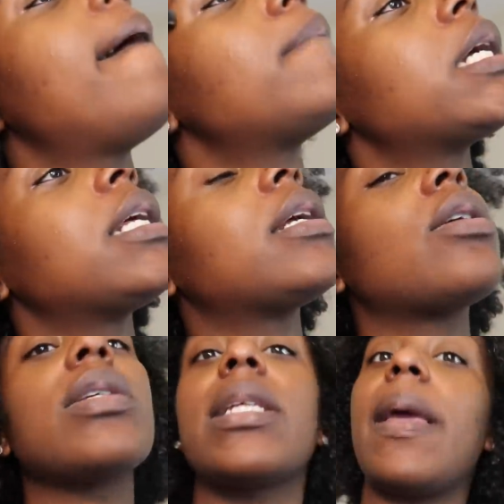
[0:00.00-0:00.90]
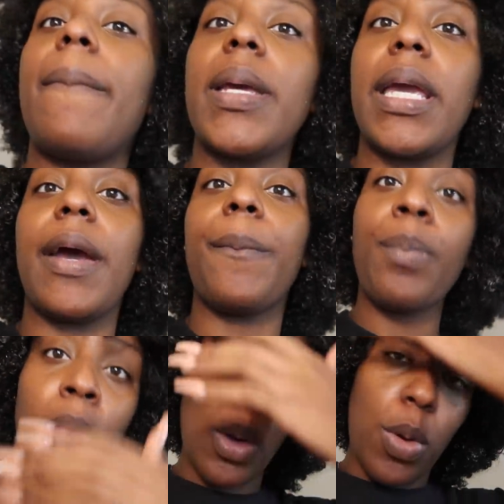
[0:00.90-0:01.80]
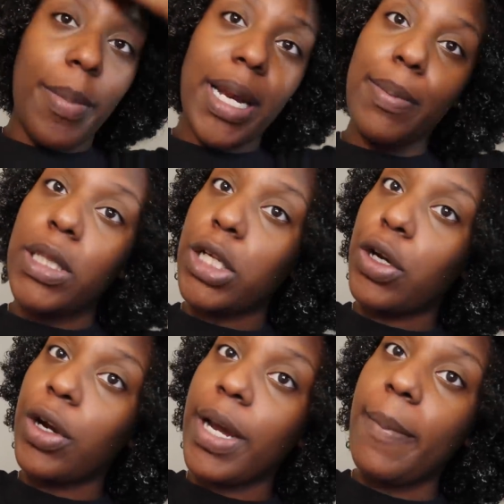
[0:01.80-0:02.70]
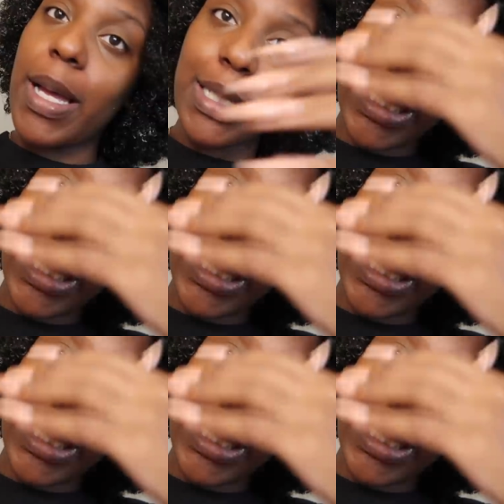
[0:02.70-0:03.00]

I'm ready to go to sleep. But yeah, we're about to put the crib